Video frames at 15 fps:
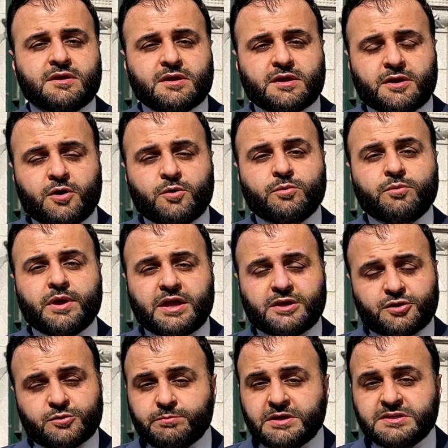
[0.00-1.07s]
and
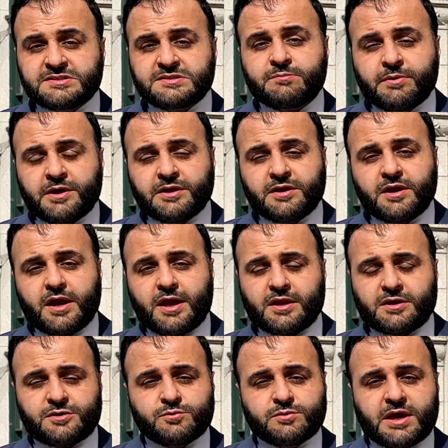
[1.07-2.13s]
you meet somebody
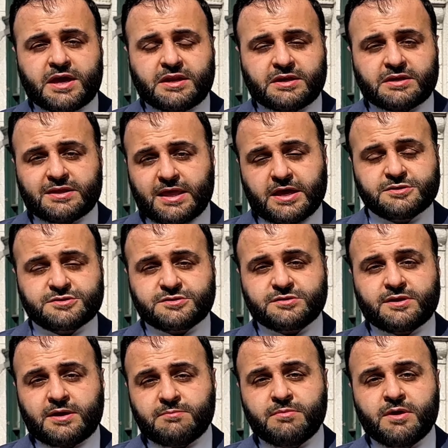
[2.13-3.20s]
and you get engaged to
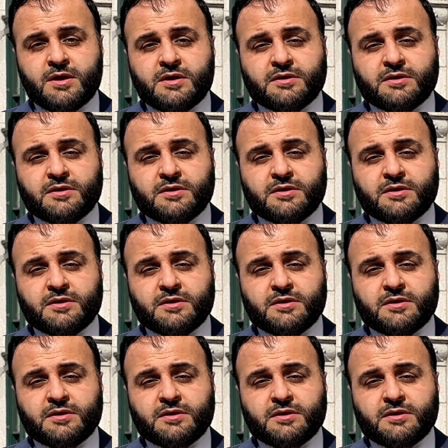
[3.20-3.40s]
them,